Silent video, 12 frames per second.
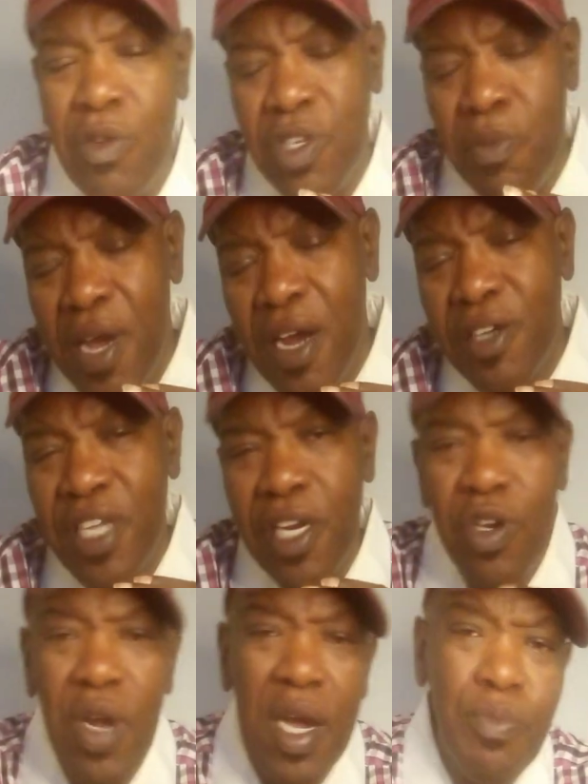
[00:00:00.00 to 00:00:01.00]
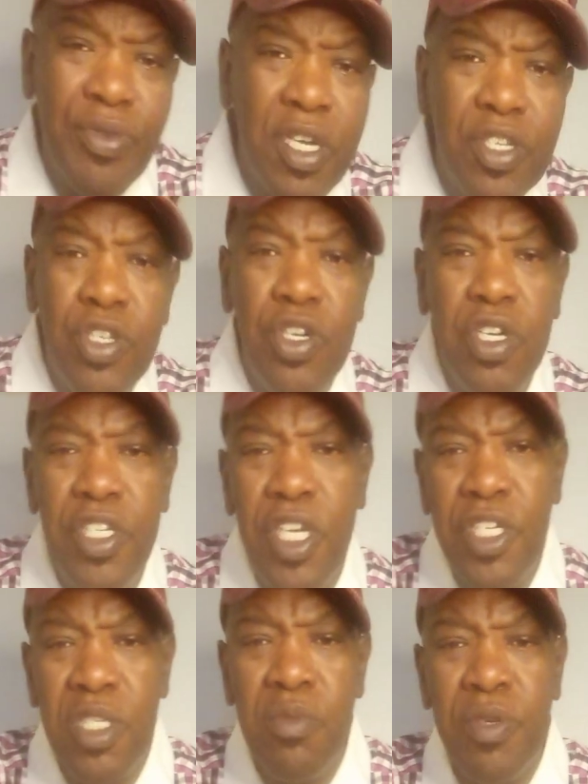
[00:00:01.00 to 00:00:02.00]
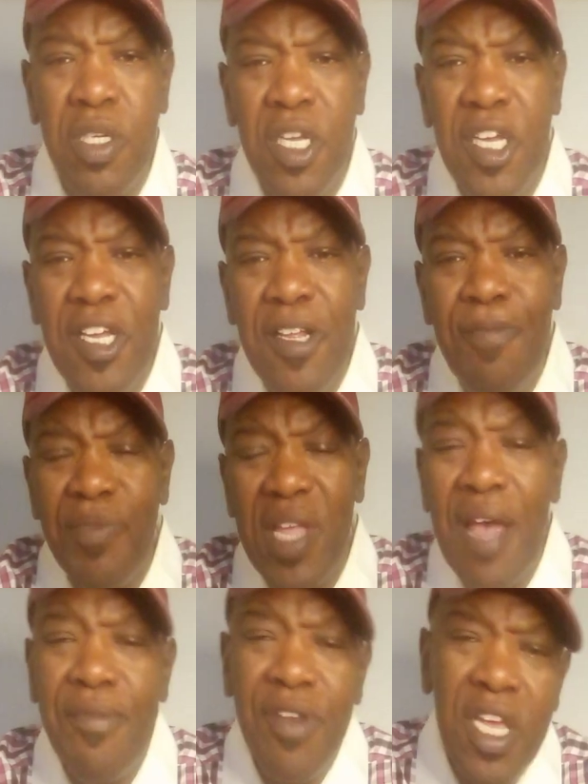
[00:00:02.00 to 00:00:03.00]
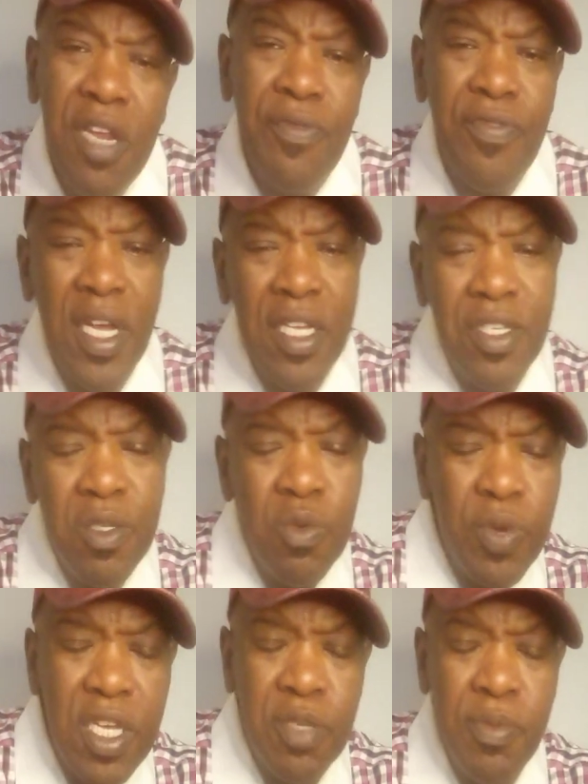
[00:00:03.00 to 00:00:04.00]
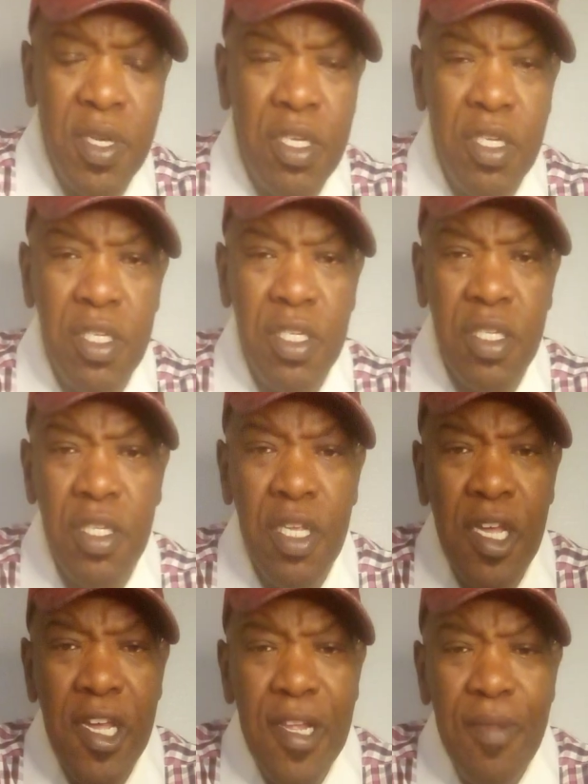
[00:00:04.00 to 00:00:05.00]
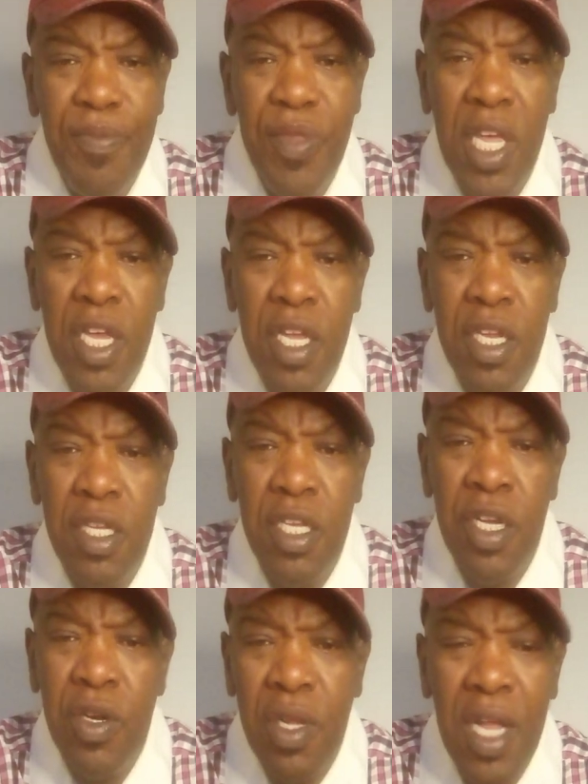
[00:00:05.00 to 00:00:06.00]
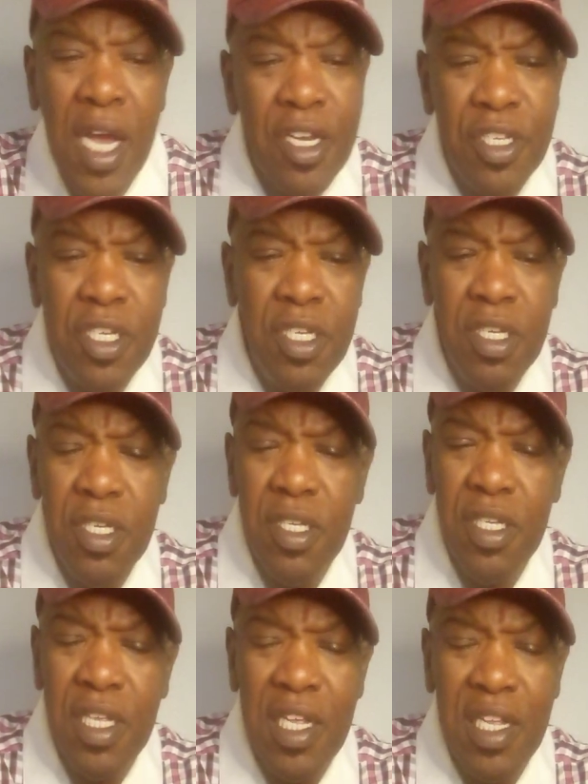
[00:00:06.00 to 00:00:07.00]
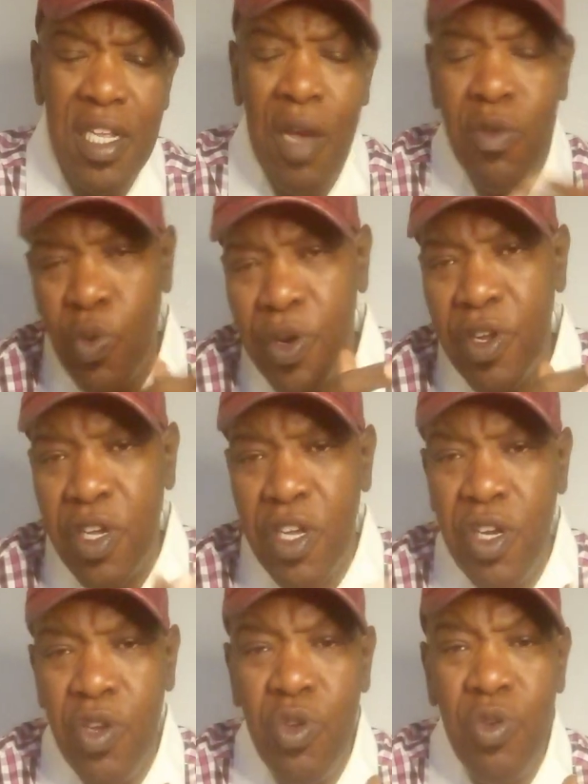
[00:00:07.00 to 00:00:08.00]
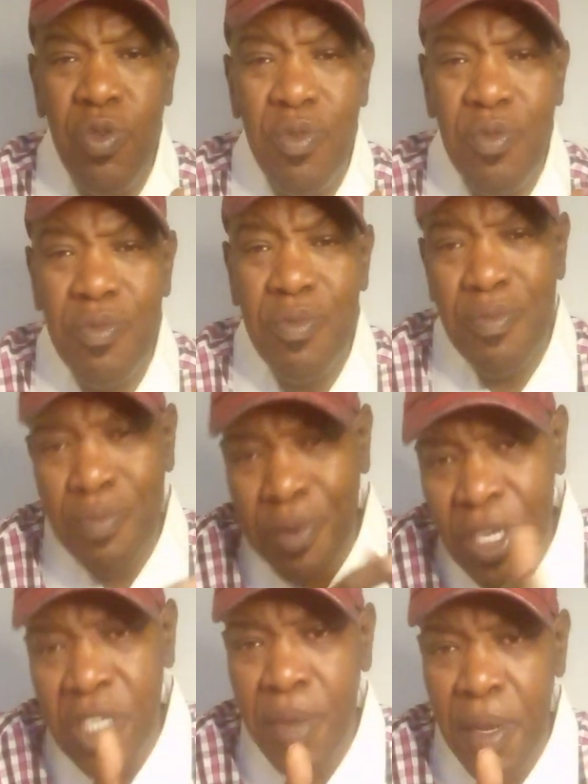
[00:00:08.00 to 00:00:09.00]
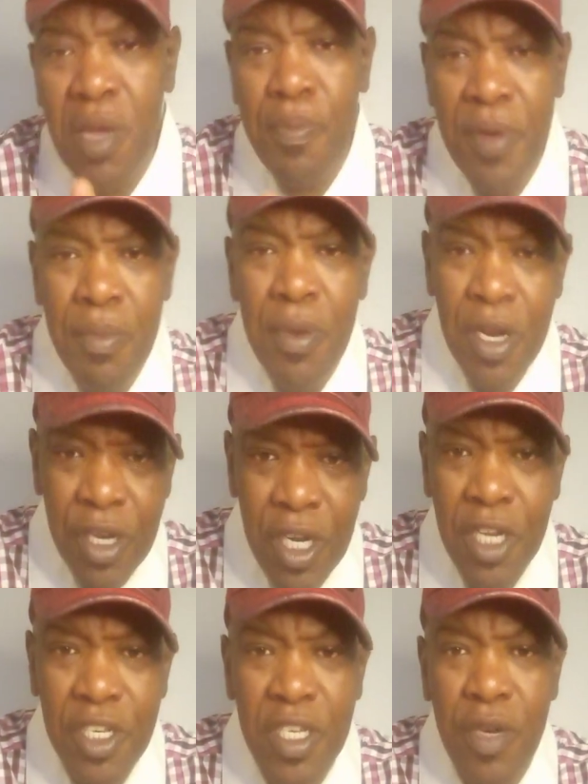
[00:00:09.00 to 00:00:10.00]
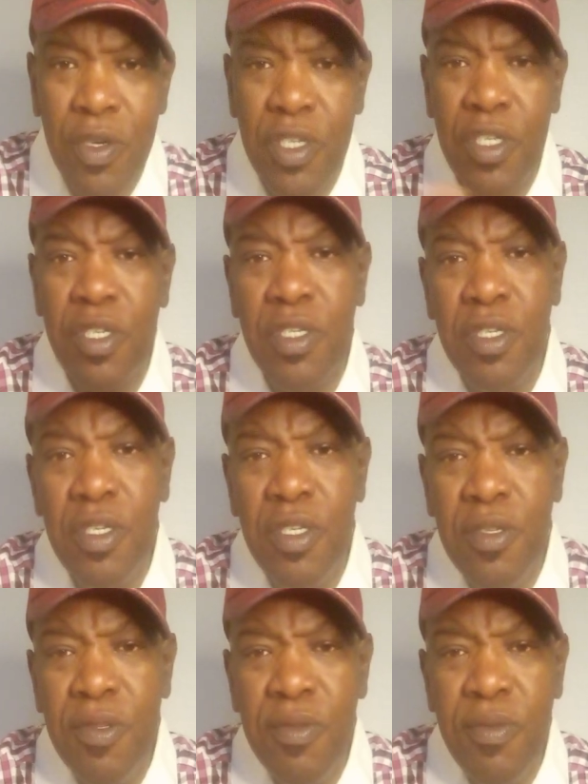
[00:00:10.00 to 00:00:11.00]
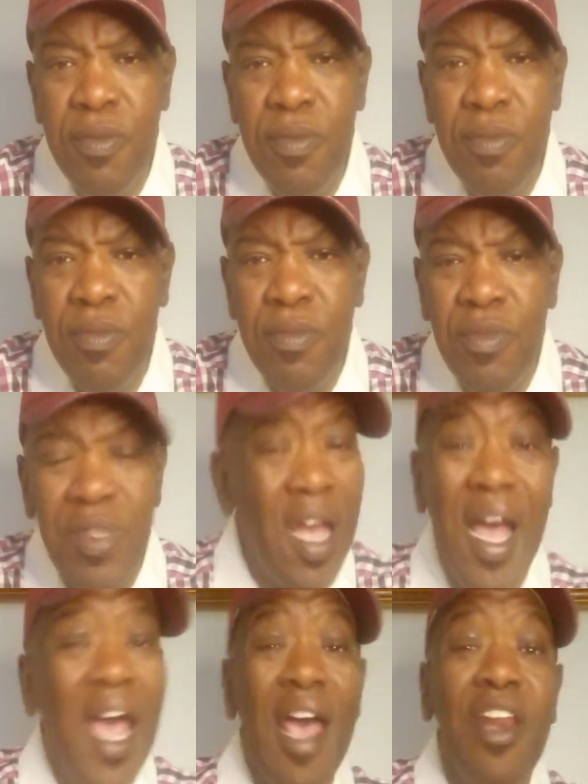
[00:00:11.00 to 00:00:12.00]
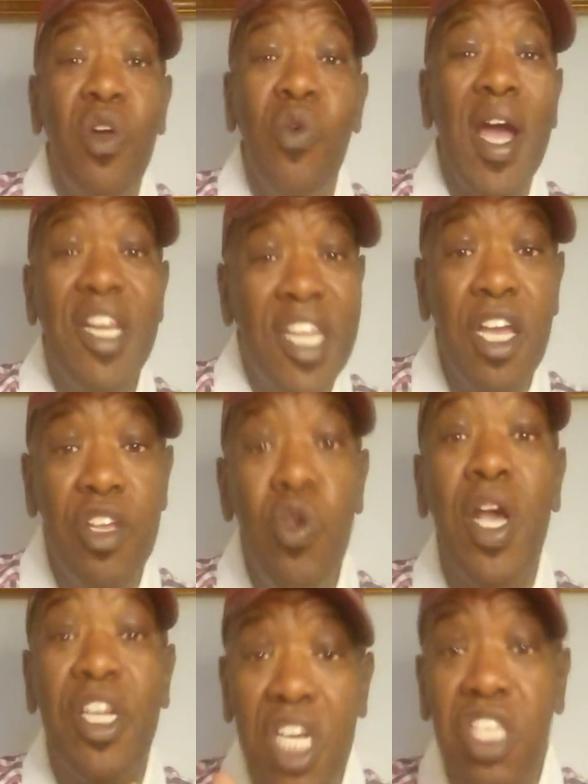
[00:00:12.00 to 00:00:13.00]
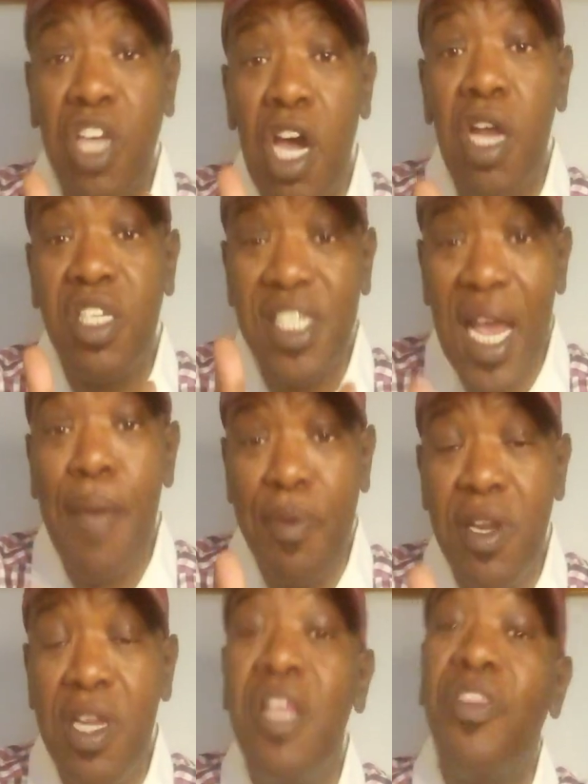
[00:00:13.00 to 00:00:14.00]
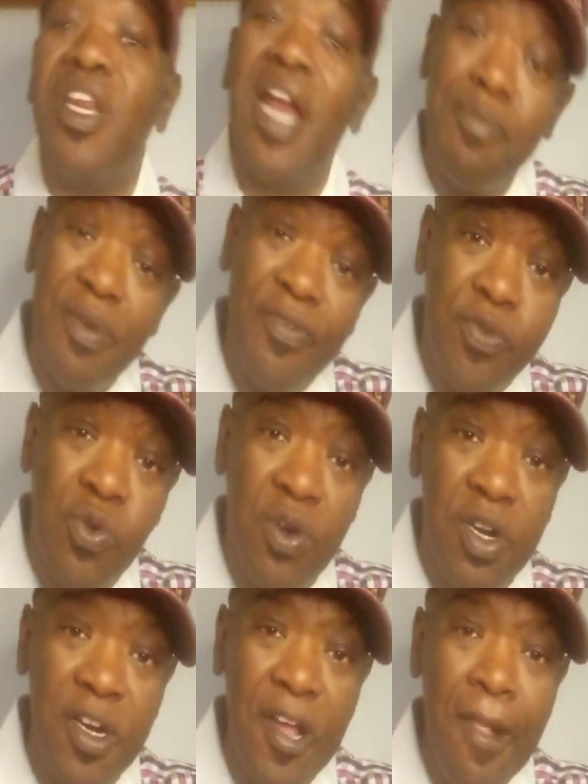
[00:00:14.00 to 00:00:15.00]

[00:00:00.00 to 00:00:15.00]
I was embarrassed, I didn't know how to bring it to your attention, but I haven't eaten for like 2 weeks, man. And in all honesty, I was wondering, can you please make me a peanut butter and jelly sandwich? Now, I had no idea you had just gone shopping the night before.